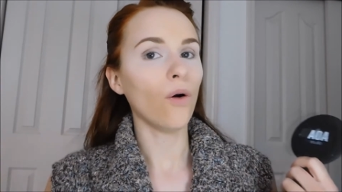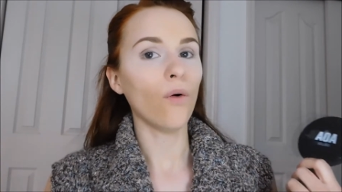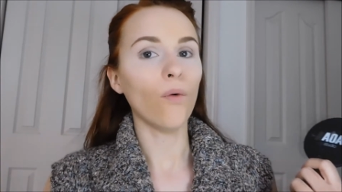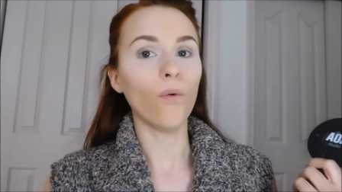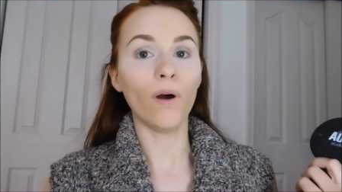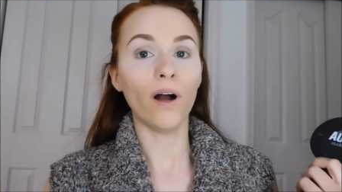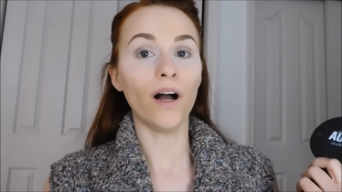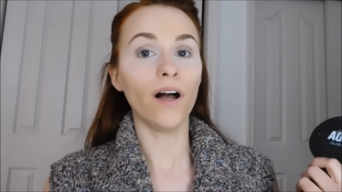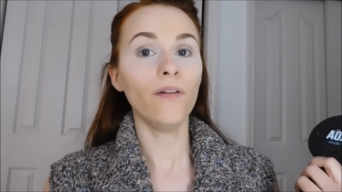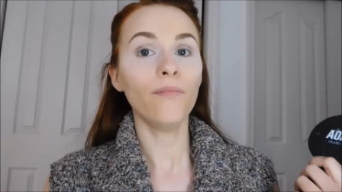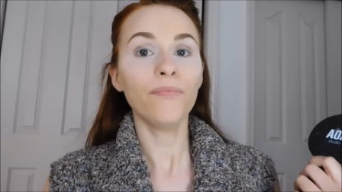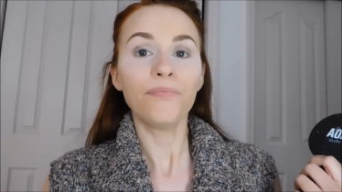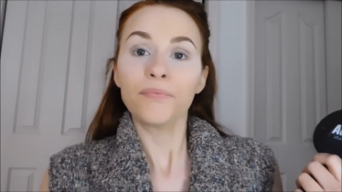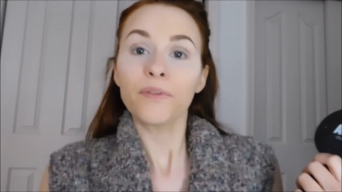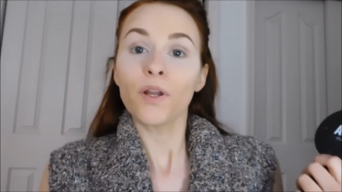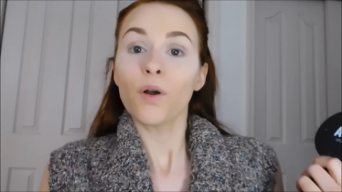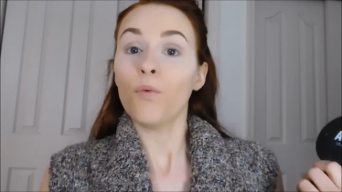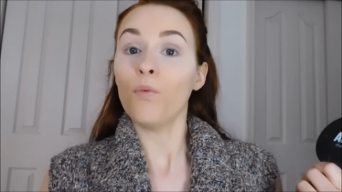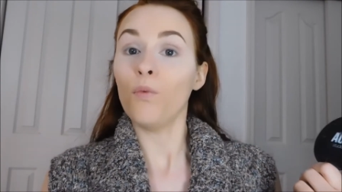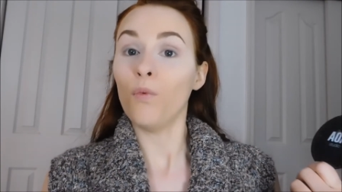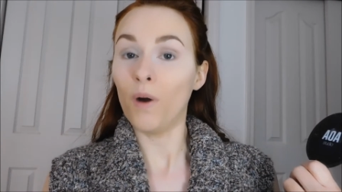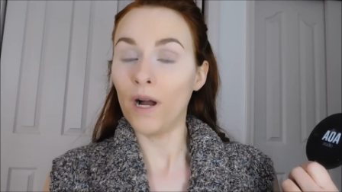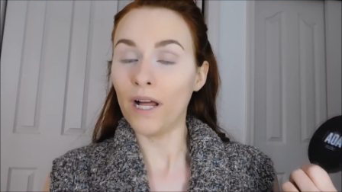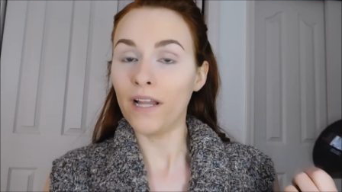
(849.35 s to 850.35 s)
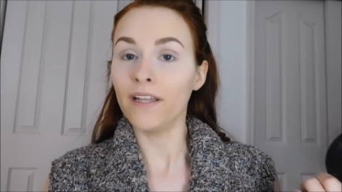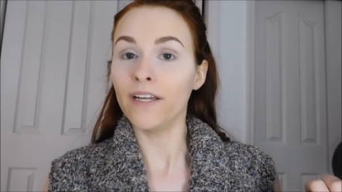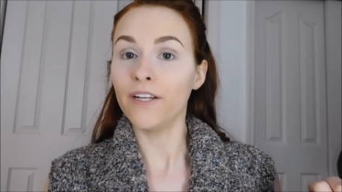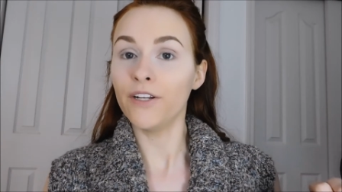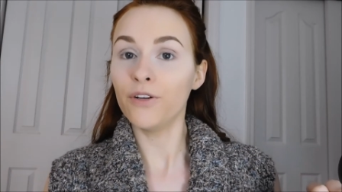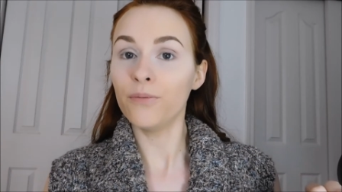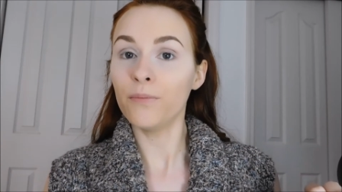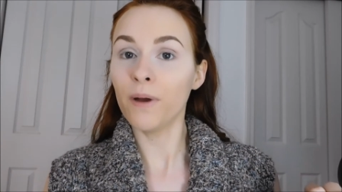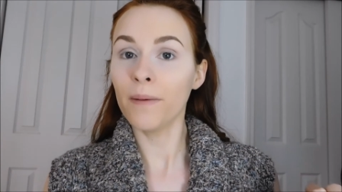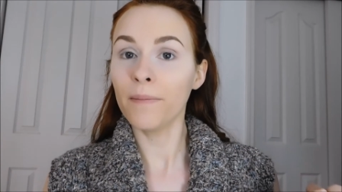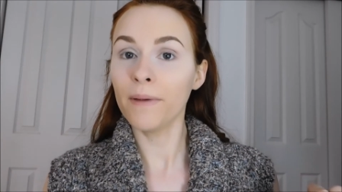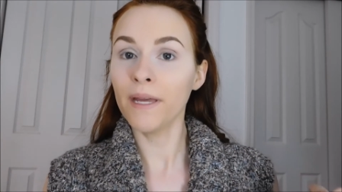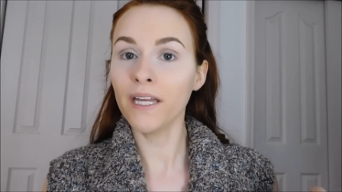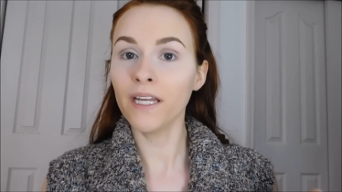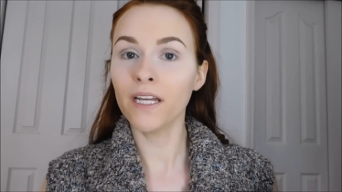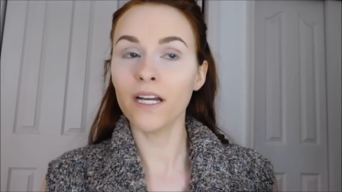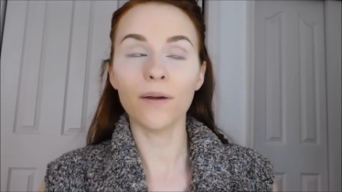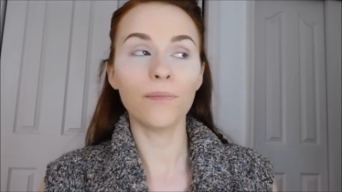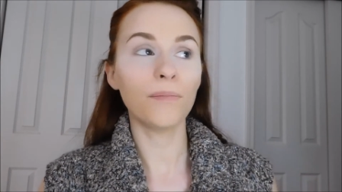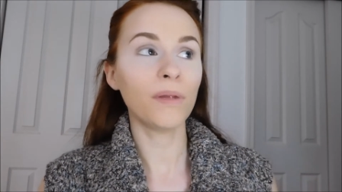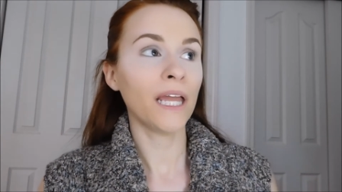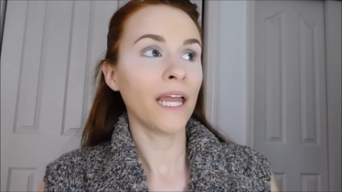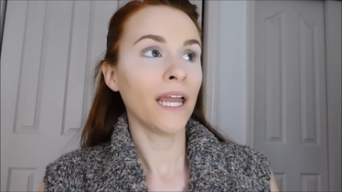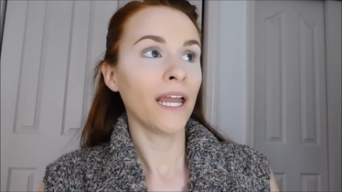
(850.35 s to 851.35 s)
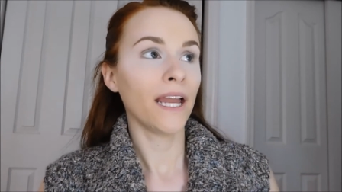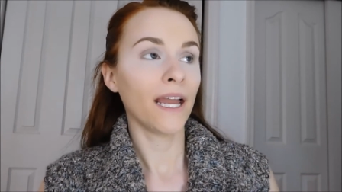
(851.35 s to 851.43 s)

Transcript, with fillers: Well, while I do my makeup.